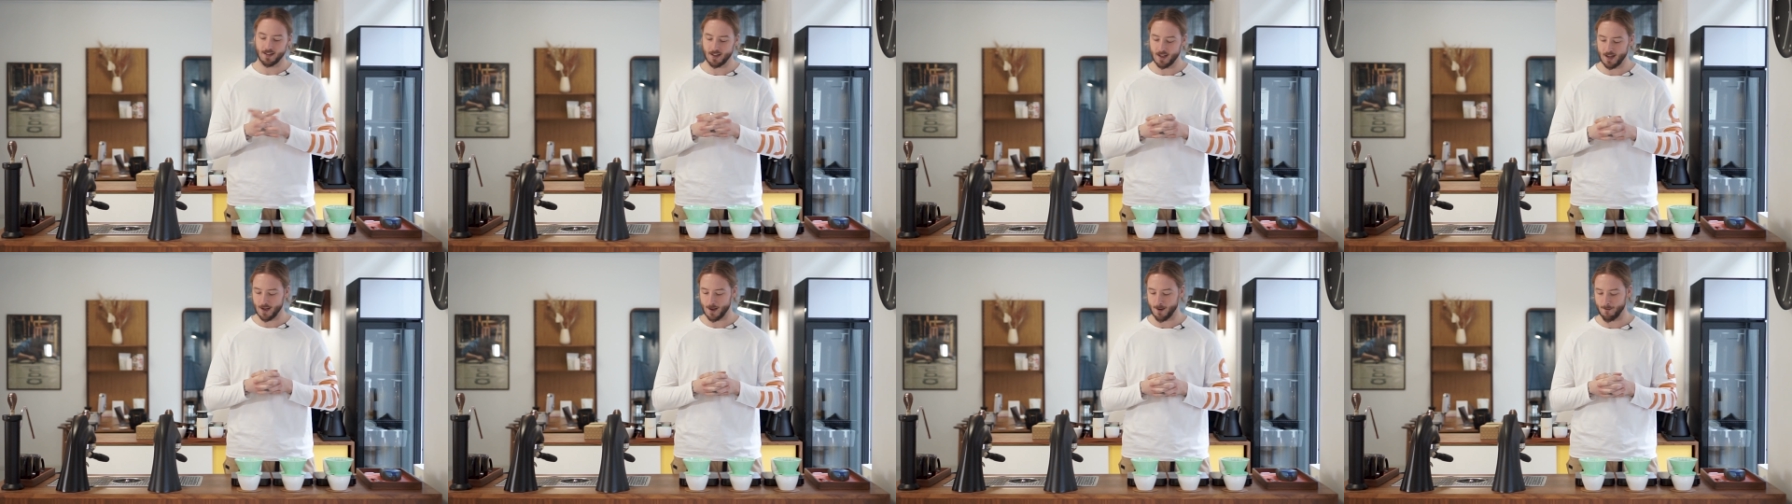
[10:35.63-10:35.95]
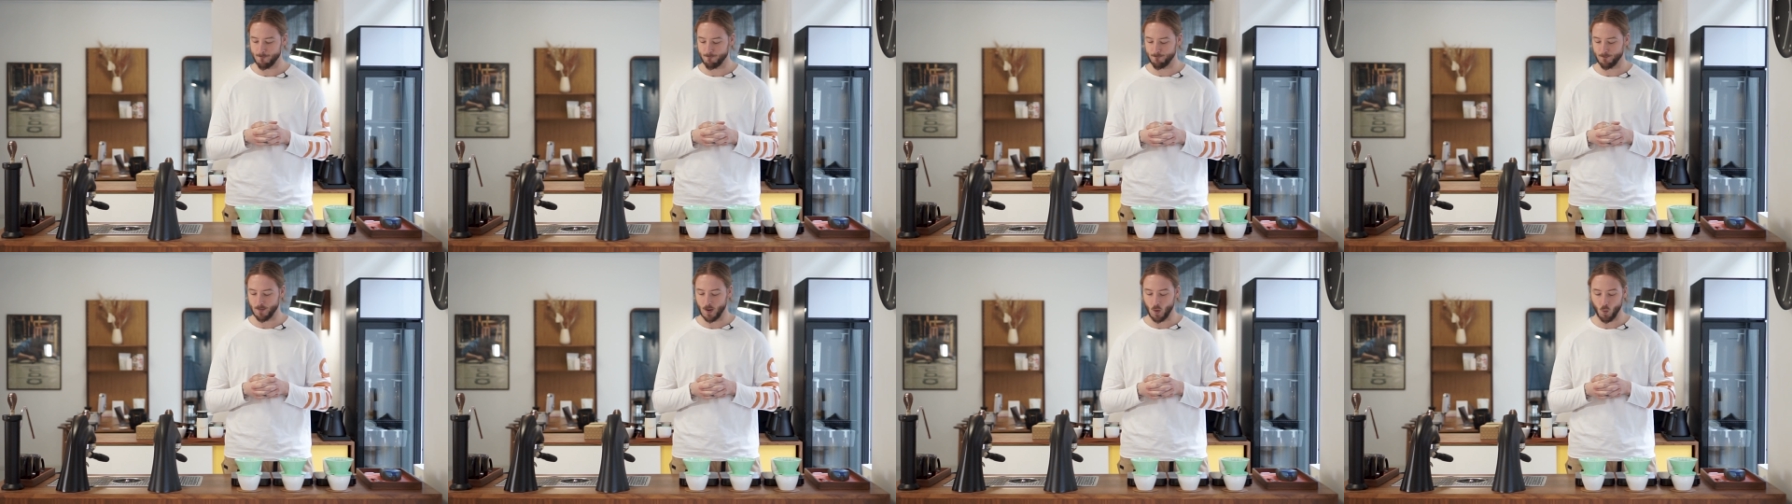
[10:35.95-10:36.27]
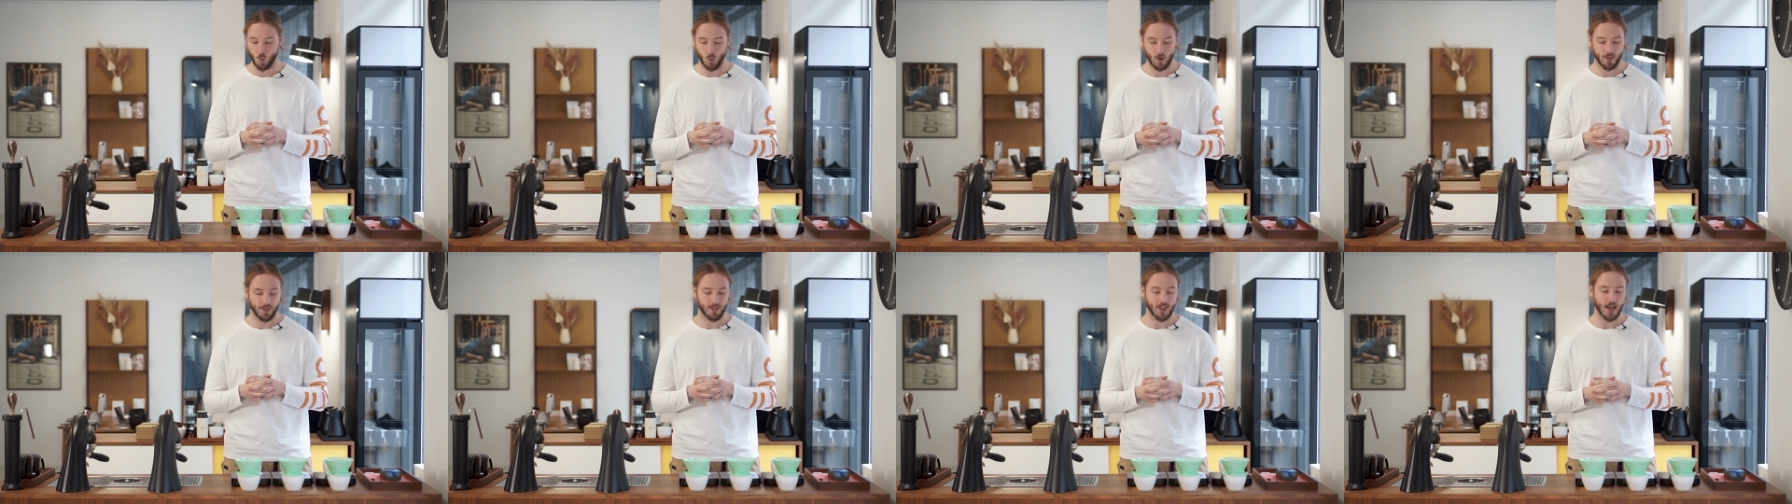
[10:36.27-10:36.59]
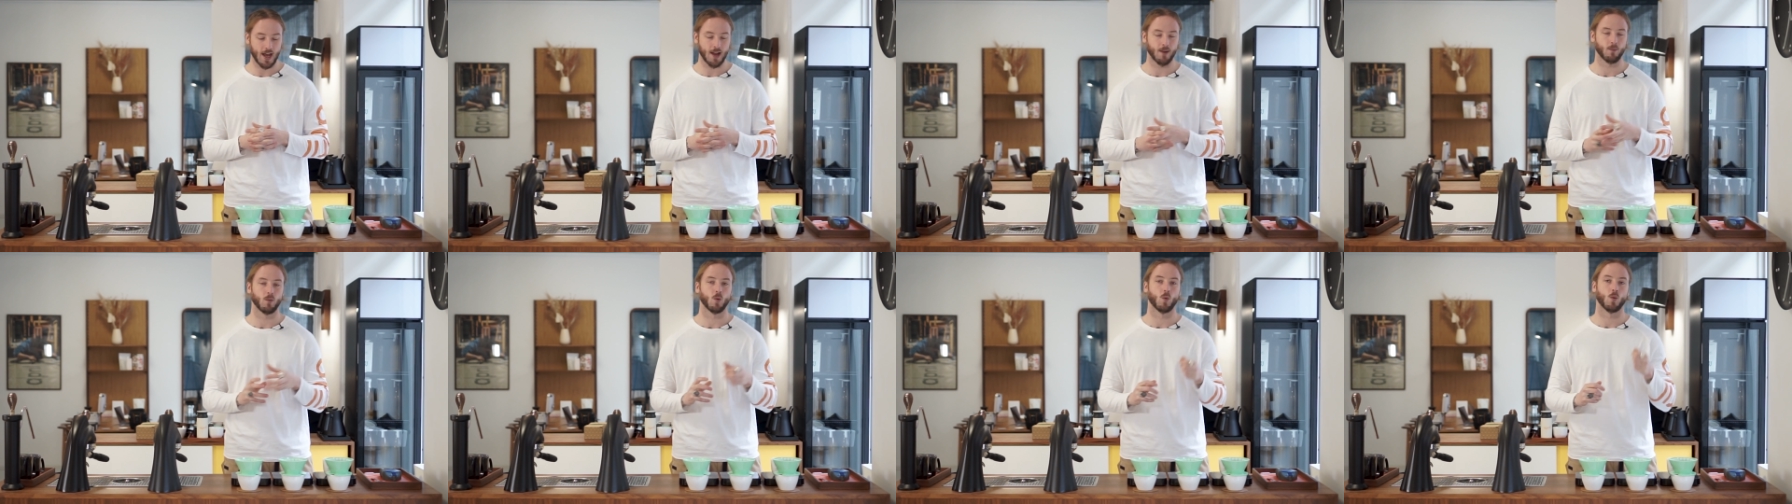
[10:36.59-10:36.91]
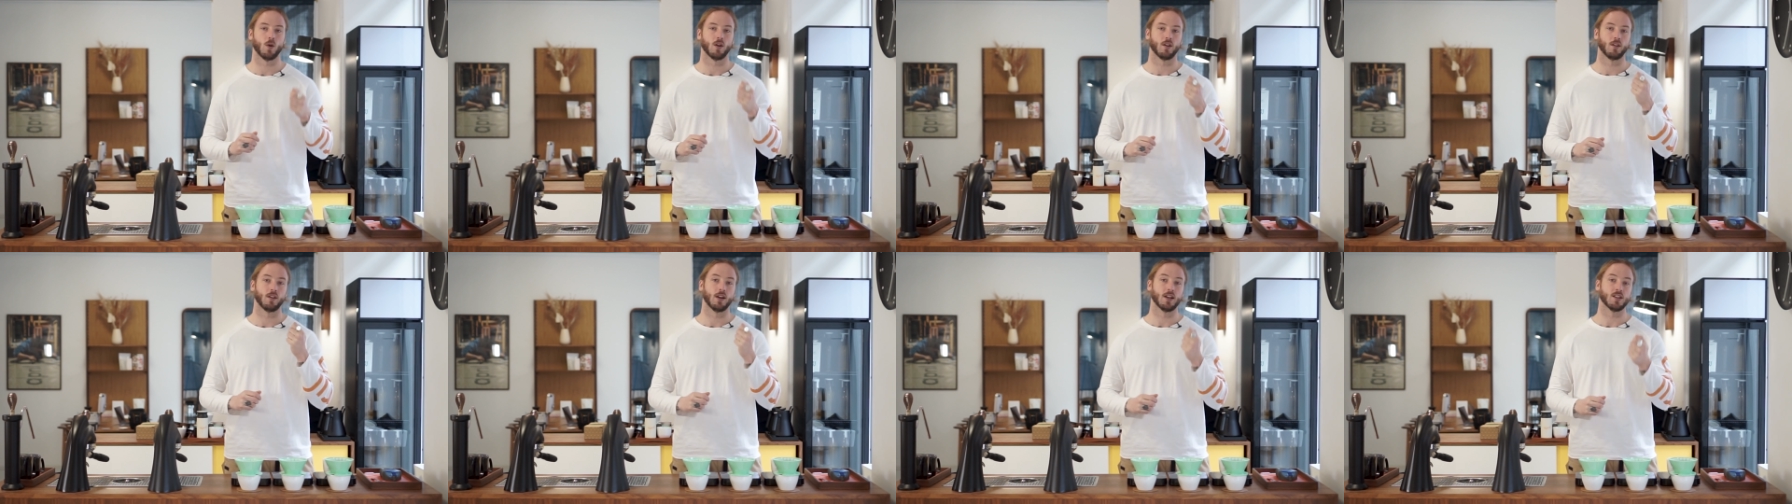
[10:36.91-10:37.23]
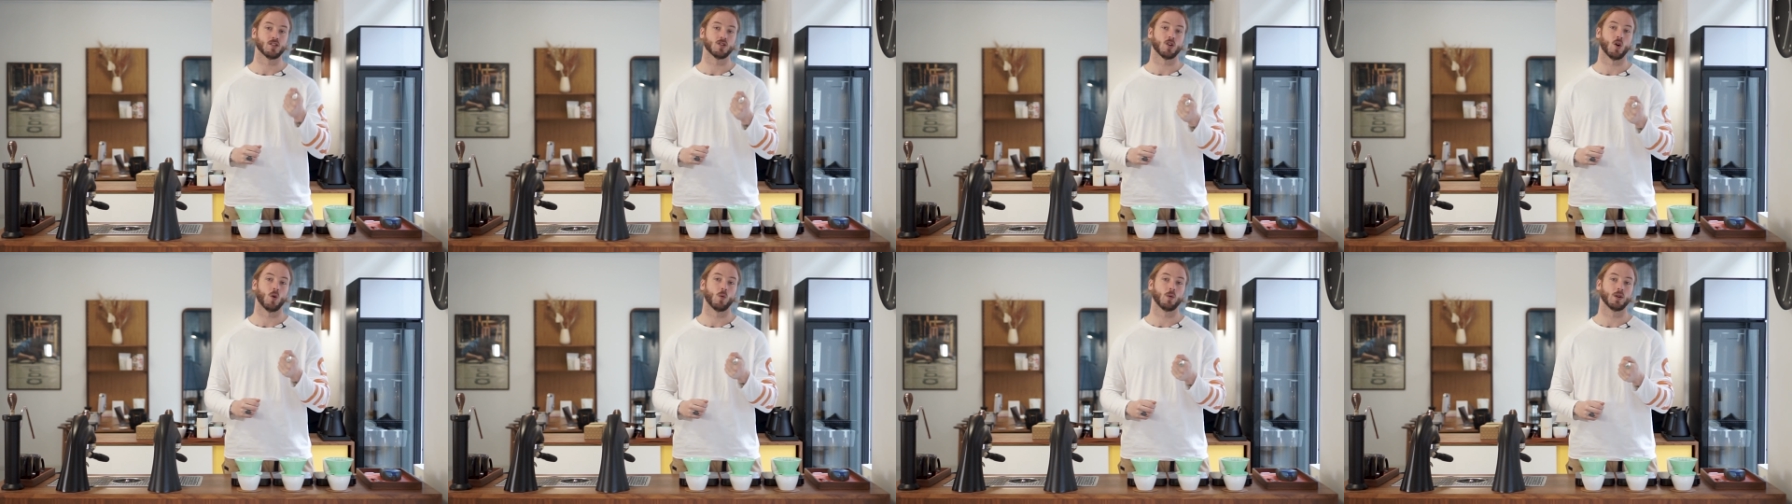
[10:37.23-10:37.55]
And with that, we want to,
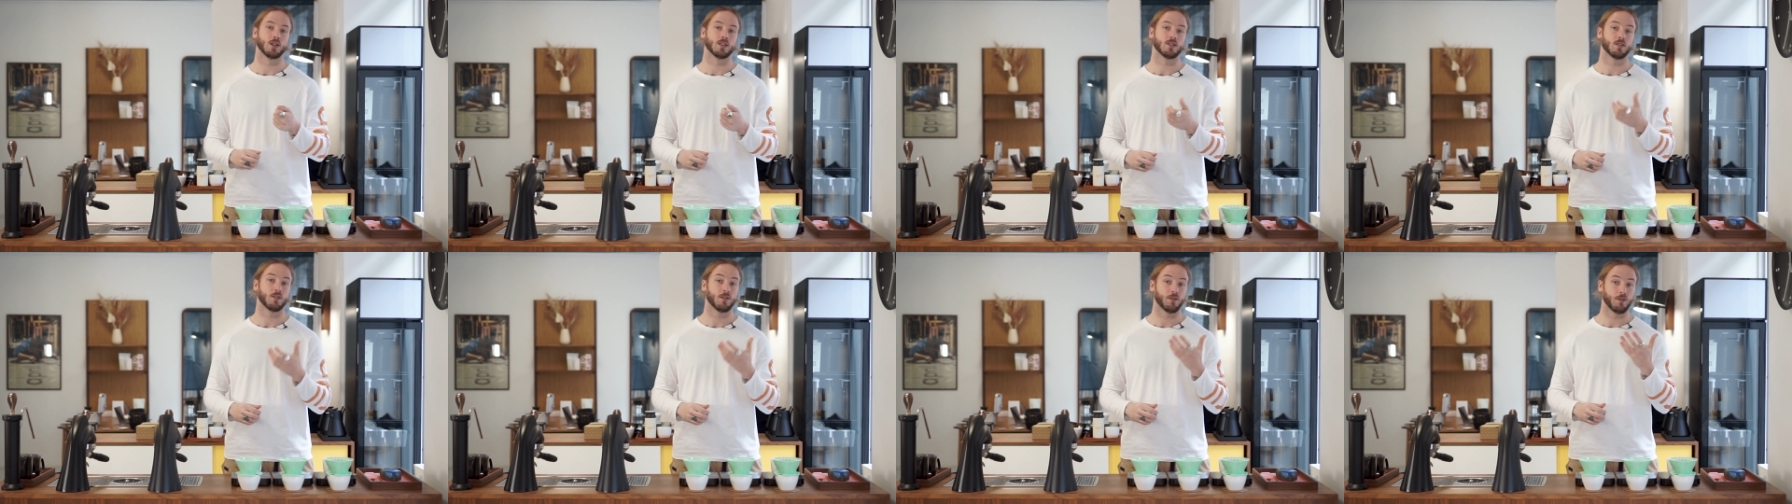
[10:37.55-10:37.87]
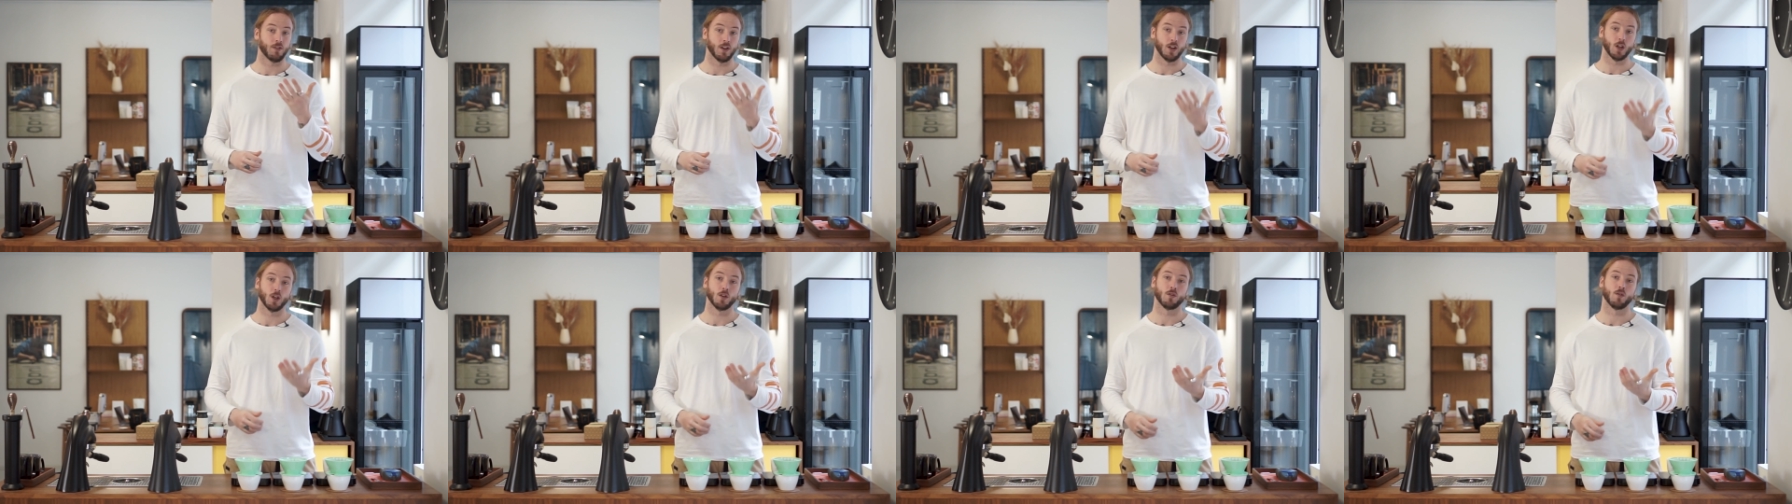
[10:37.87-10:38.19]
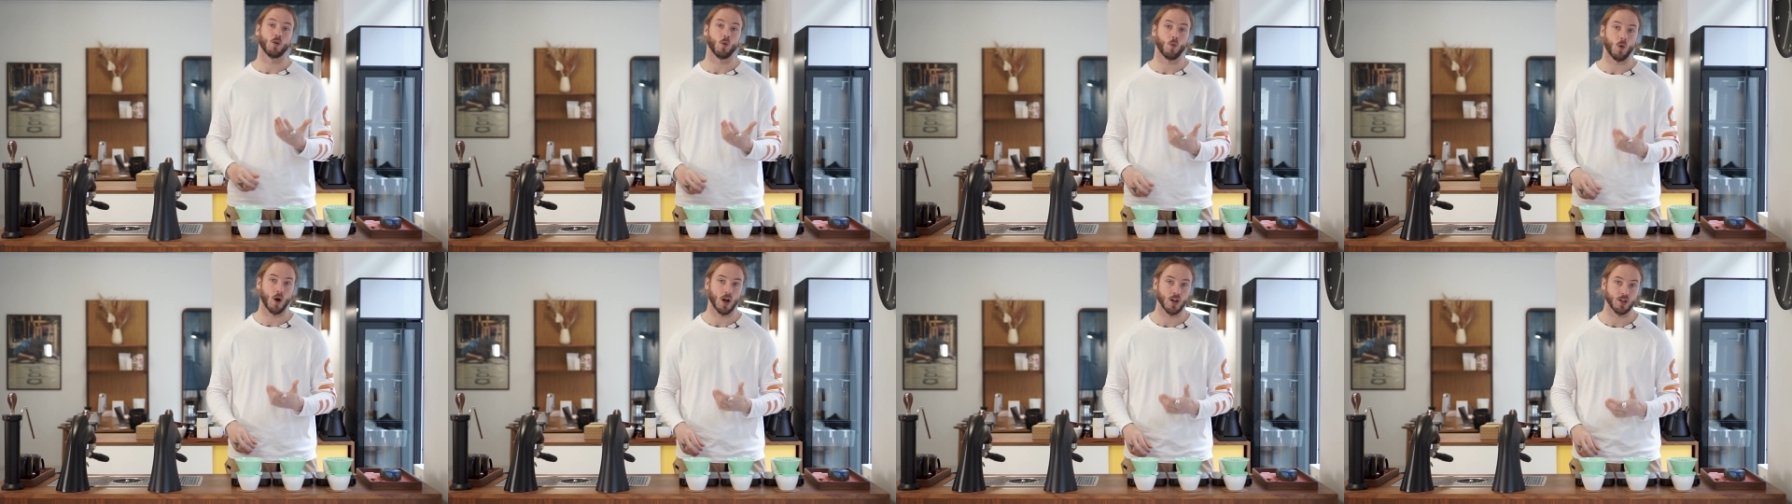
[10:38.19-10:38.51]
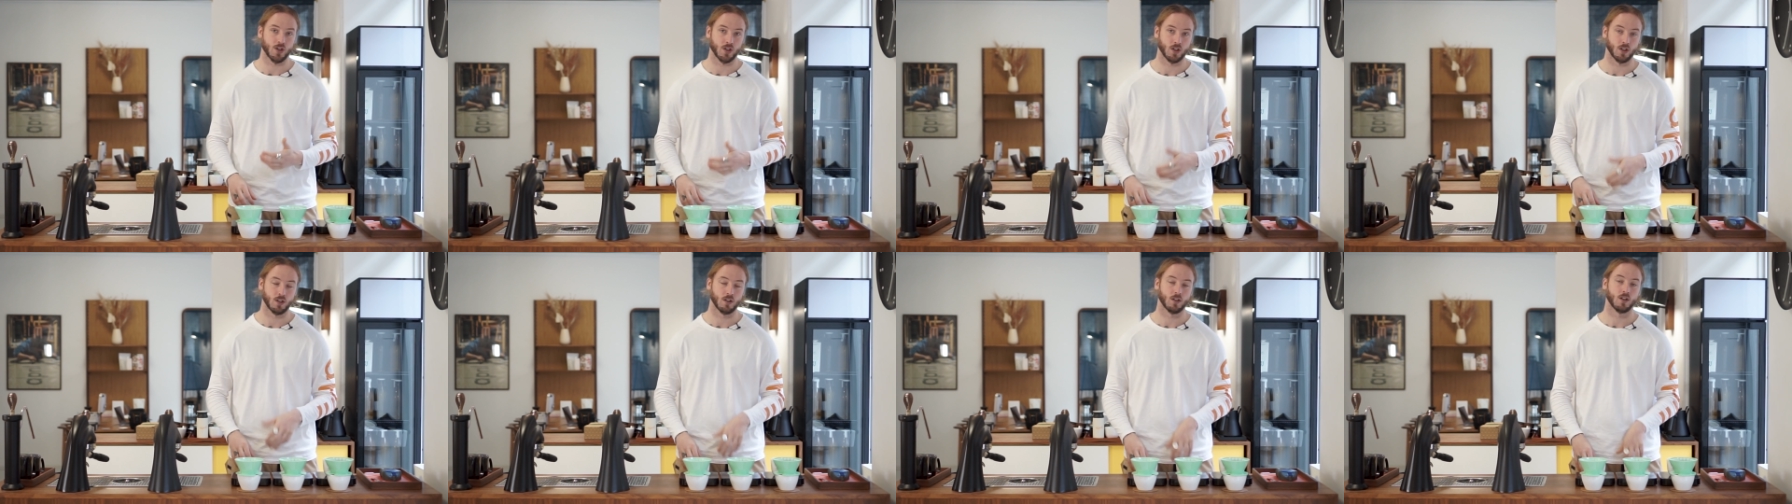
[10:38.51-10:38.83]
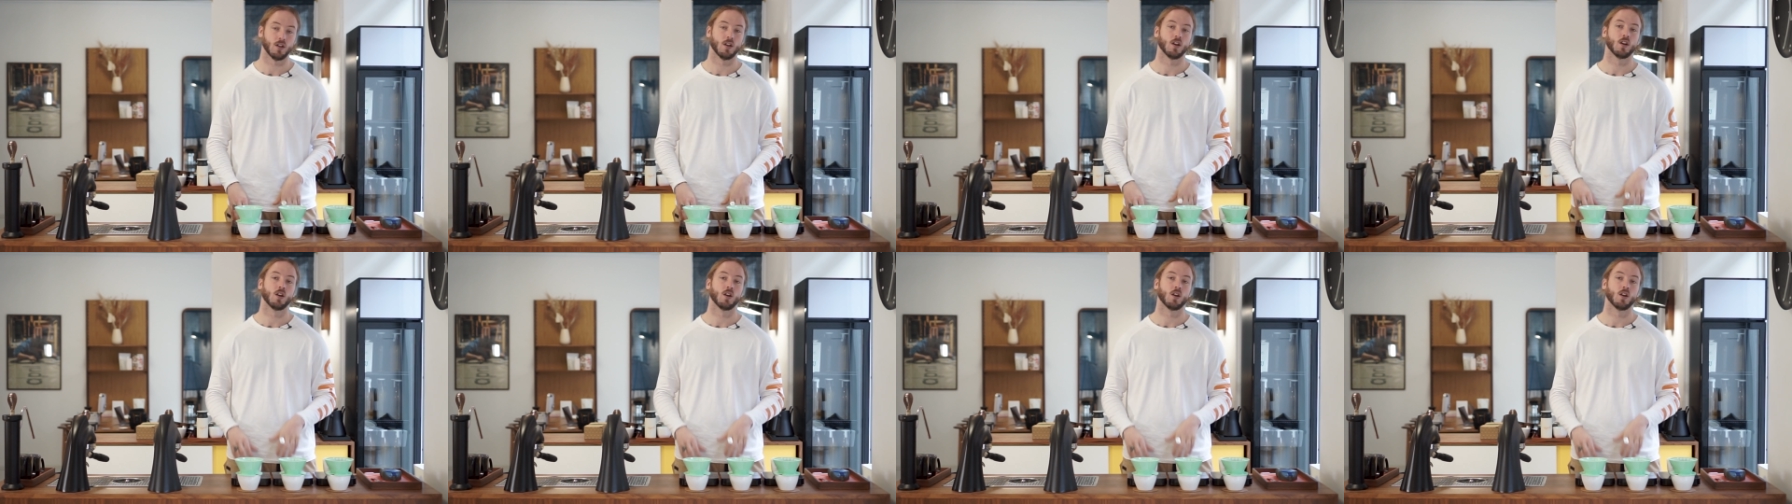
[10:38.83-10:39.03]
as always, thank you for watching.